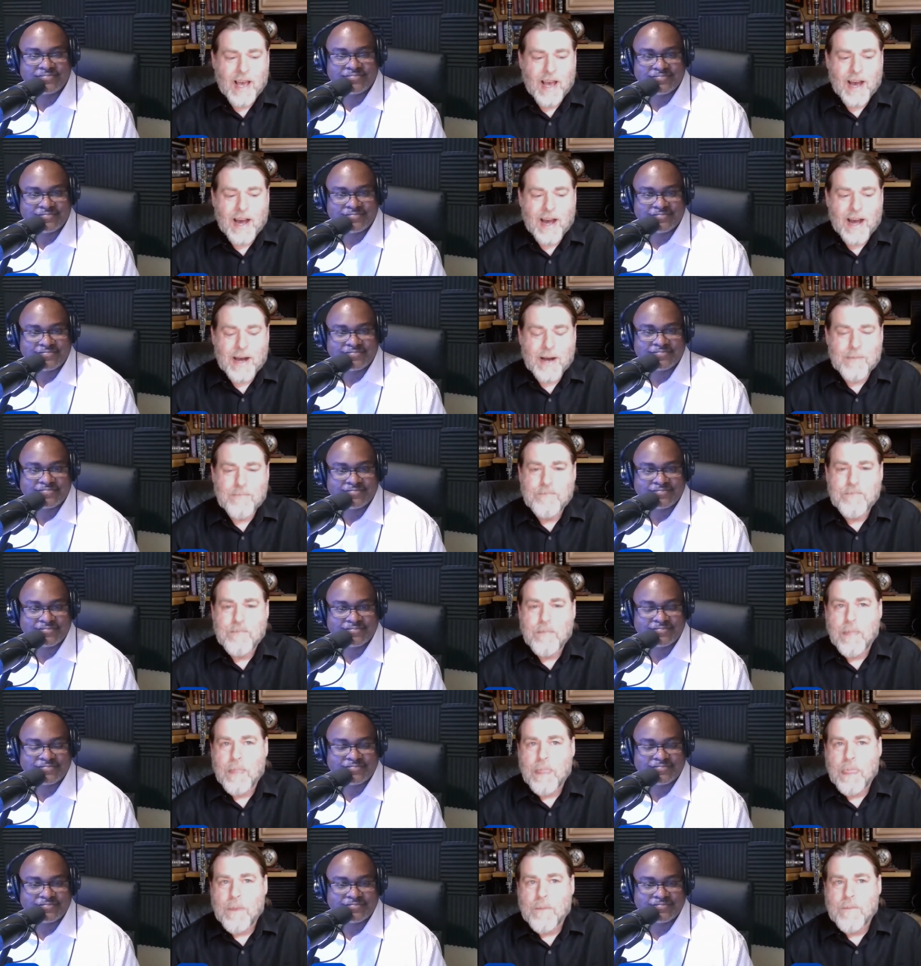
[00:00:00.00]
Speaker 1: Um,
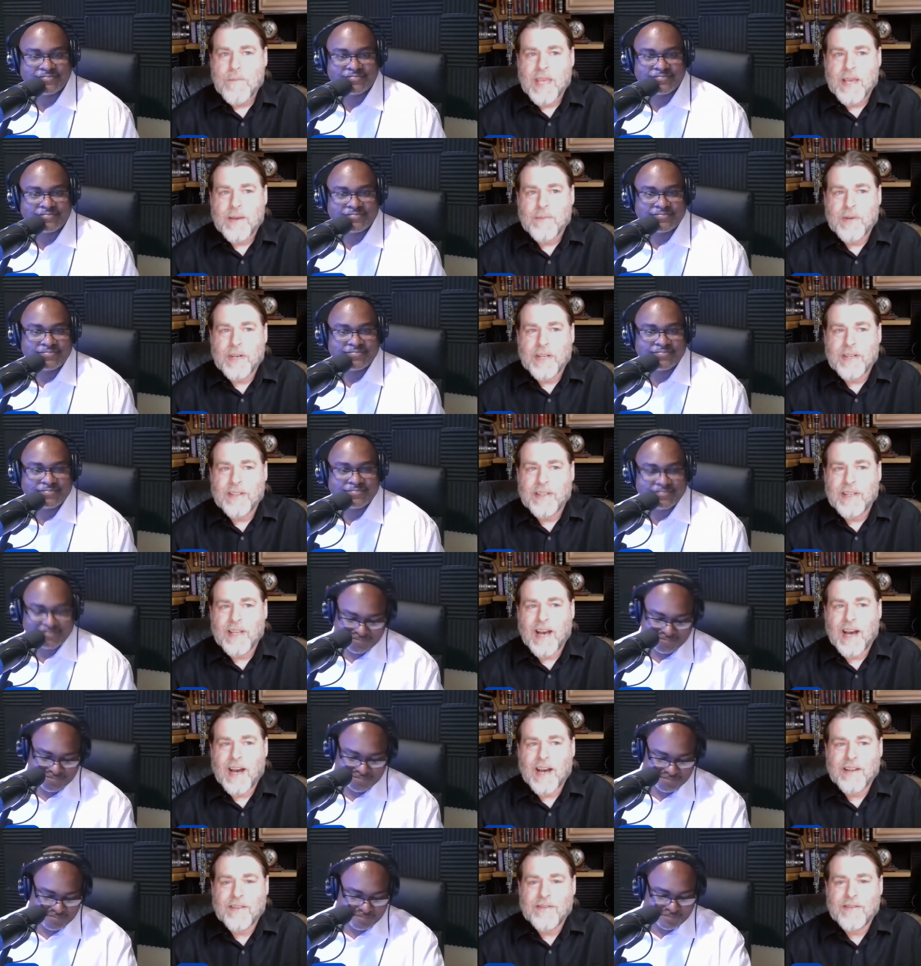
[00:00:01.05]
but
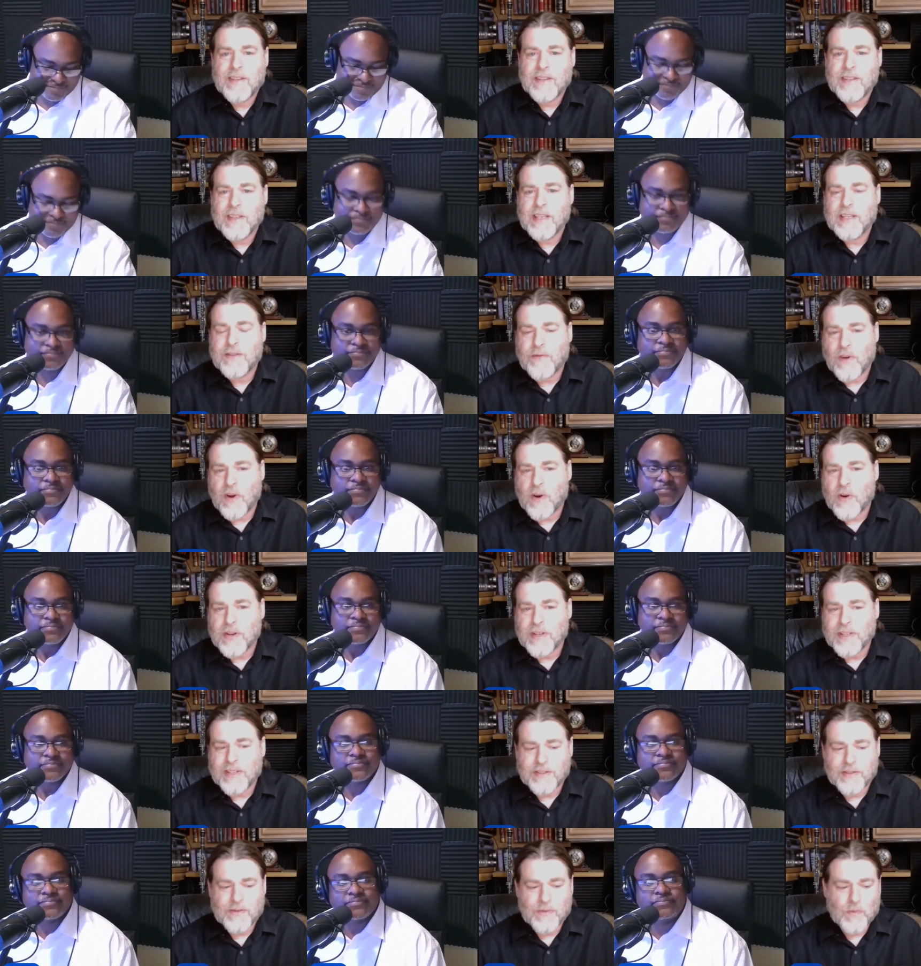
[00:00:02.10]
uh, as far
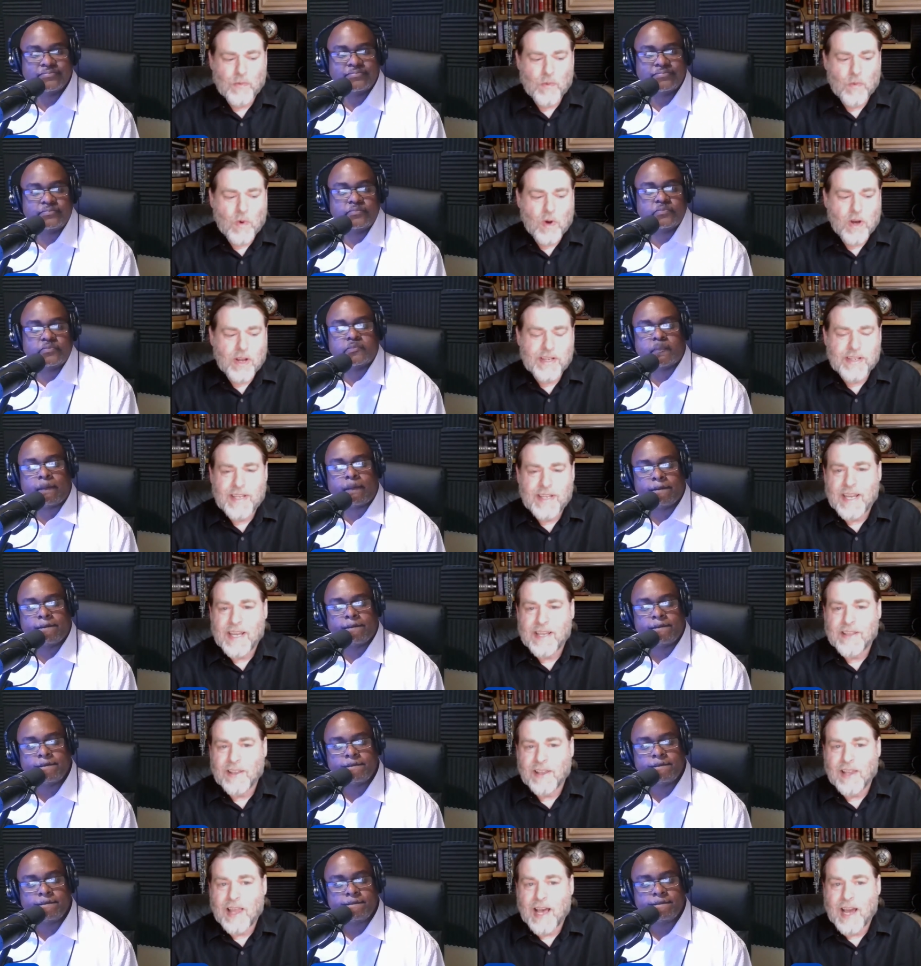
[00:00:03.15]
as what a day
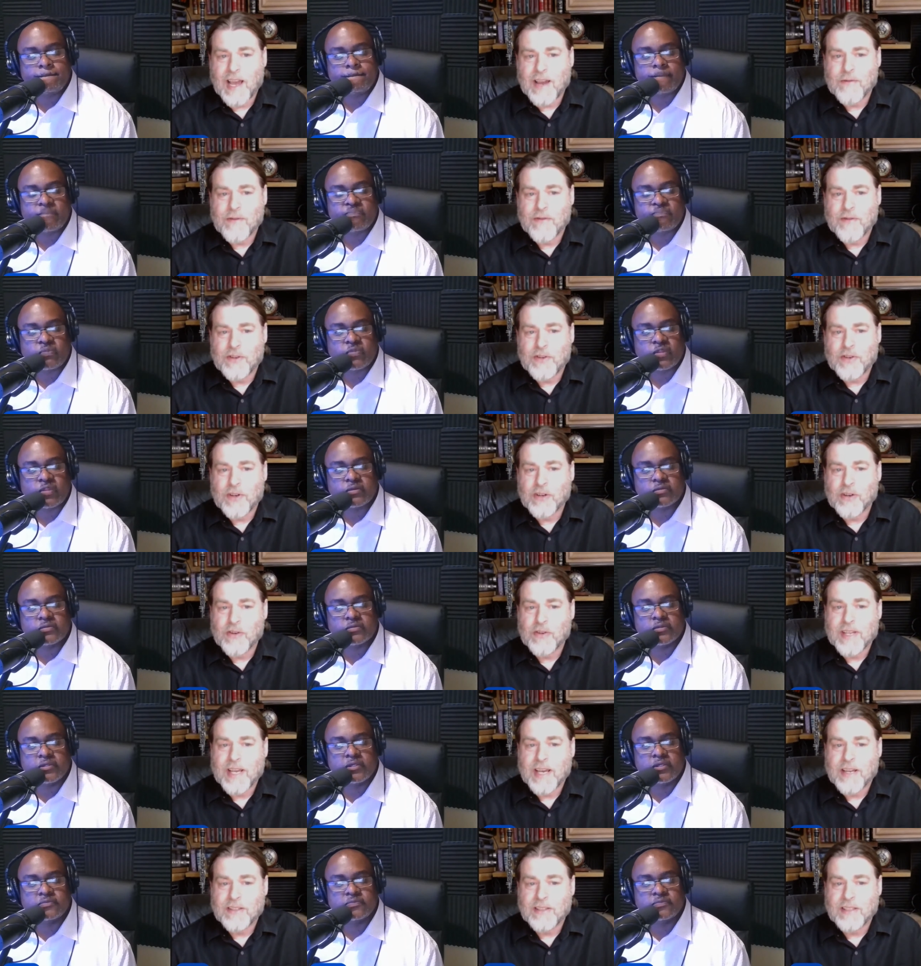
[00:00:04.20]
in the life of a trucker is
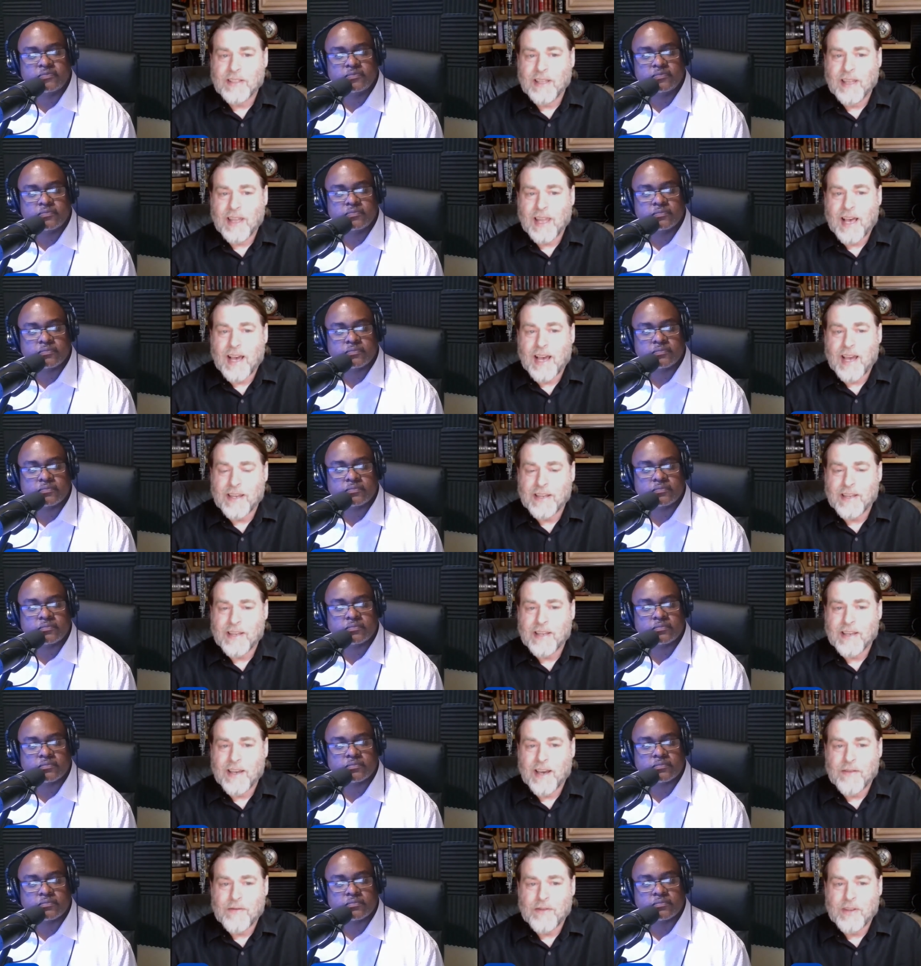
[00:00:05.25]
actually like,
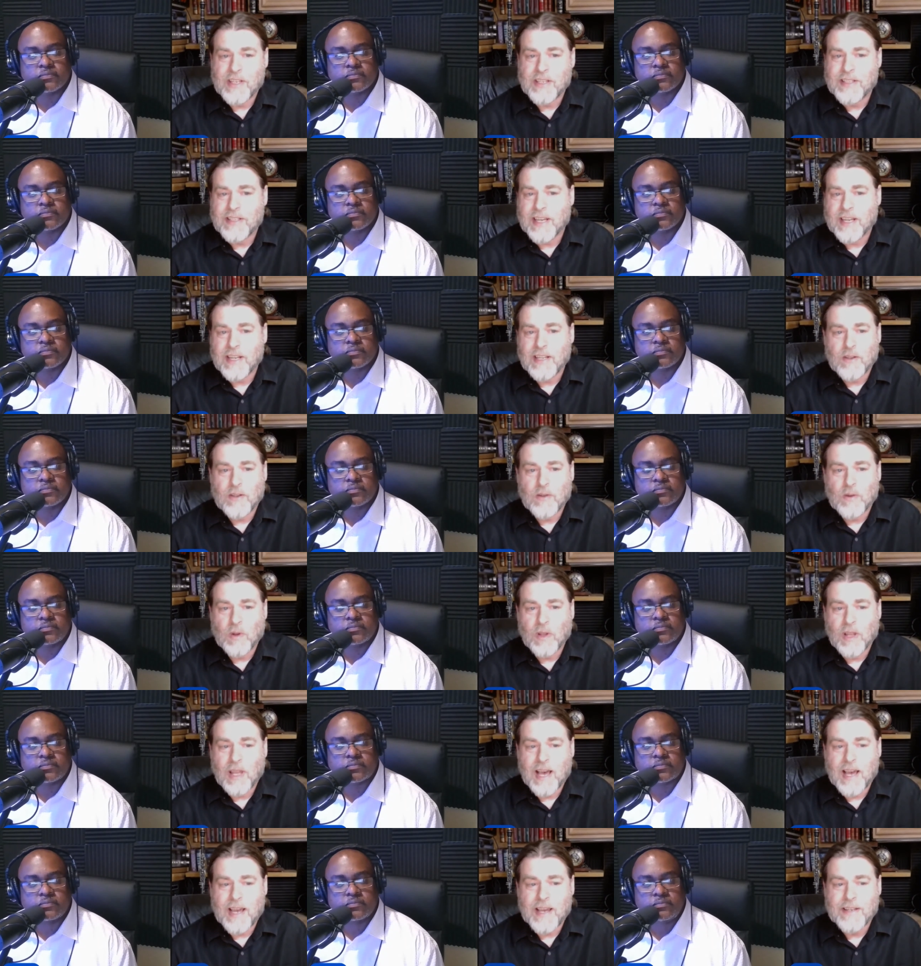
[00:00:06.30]
uh, if you could shed a little
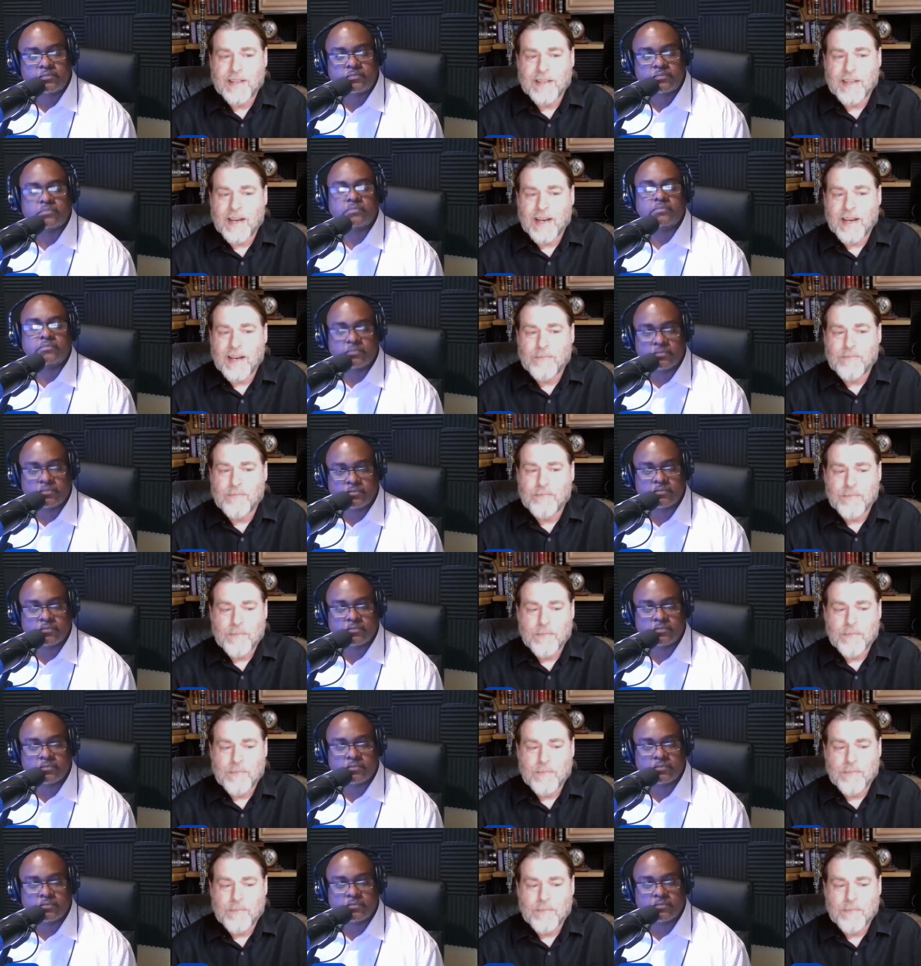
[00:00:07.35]
light, um,